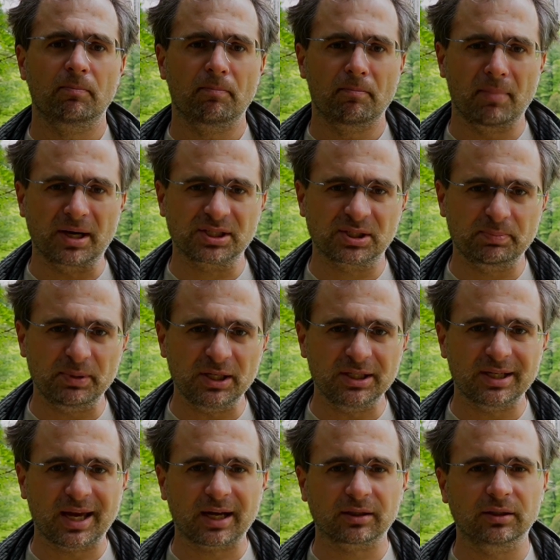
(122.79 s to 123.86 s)
must be
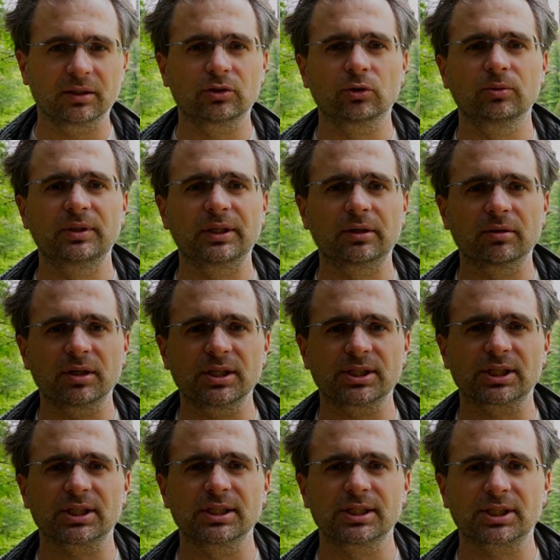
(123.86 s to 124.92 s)
enacted to decrease
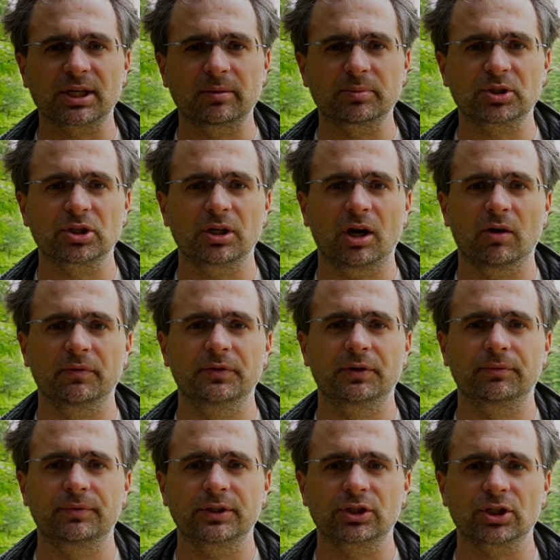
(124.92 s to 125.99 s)
consumption of the
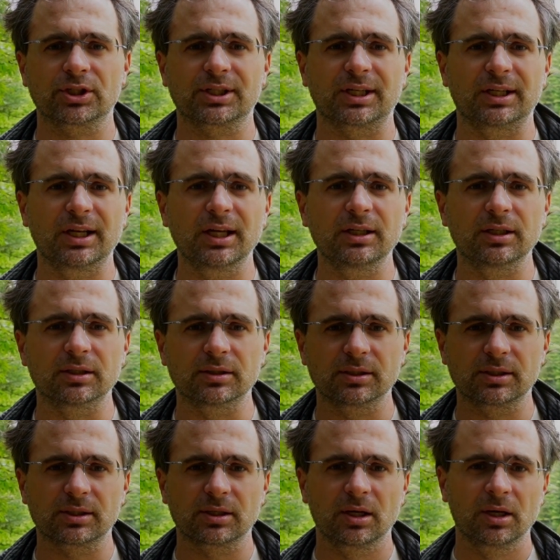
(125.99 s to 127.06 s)
richest
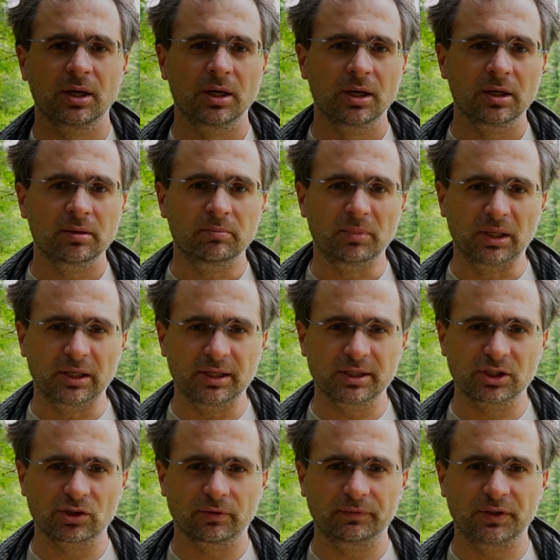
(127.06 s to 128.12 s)
Canadians.
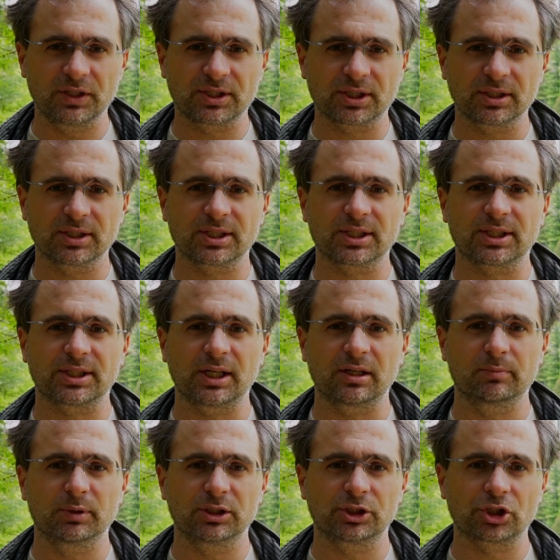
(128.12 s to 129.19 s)
Millions of decent,
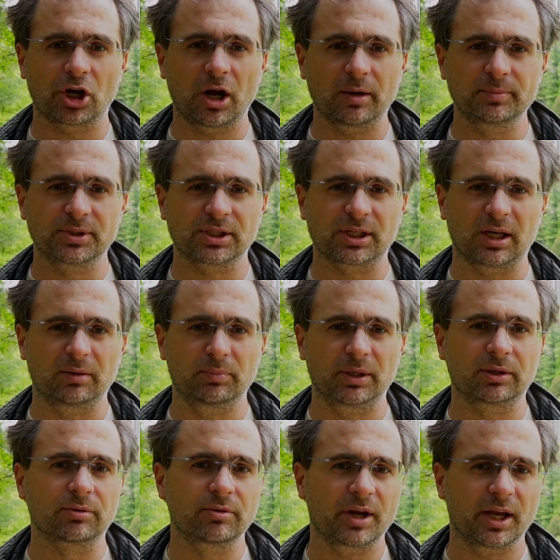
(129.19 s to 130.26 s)
sustainable jobs can be
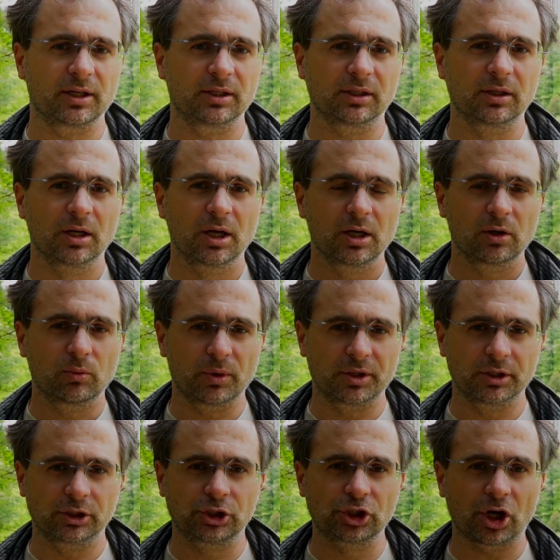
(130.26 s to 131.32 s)
created with
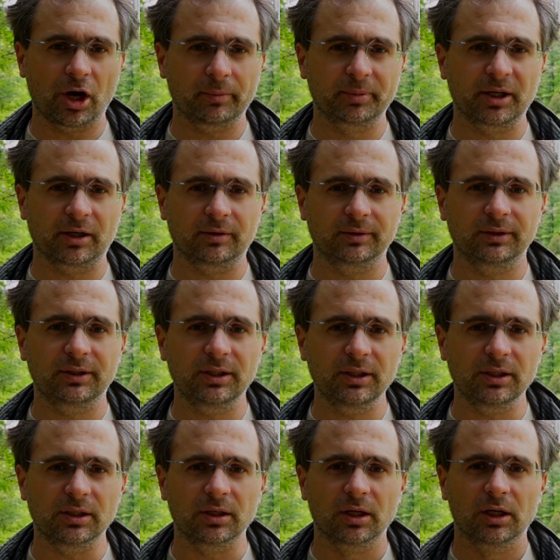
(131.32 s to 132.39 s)
a job
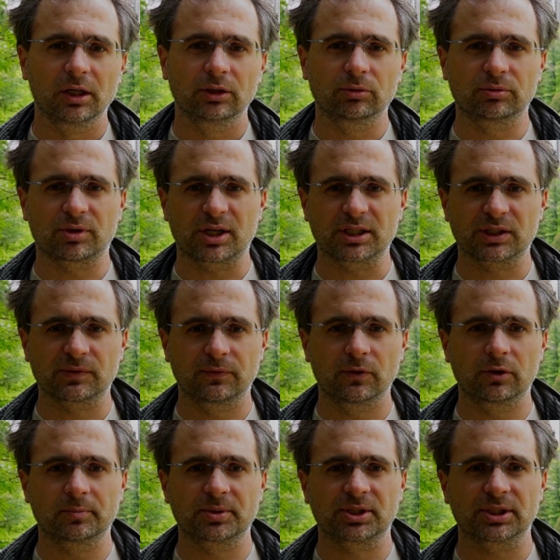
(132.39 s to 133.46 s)
guarantee to
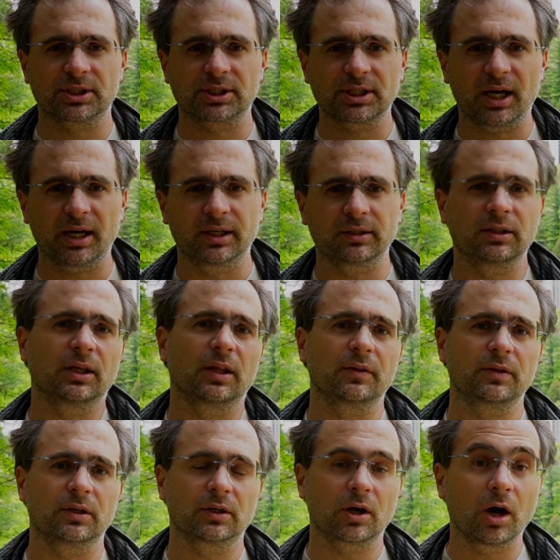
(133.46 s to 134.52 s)
transform society and
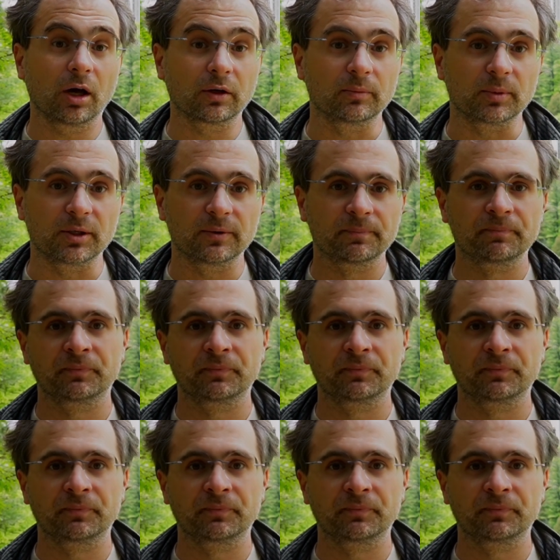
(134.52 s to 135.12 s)
the economy.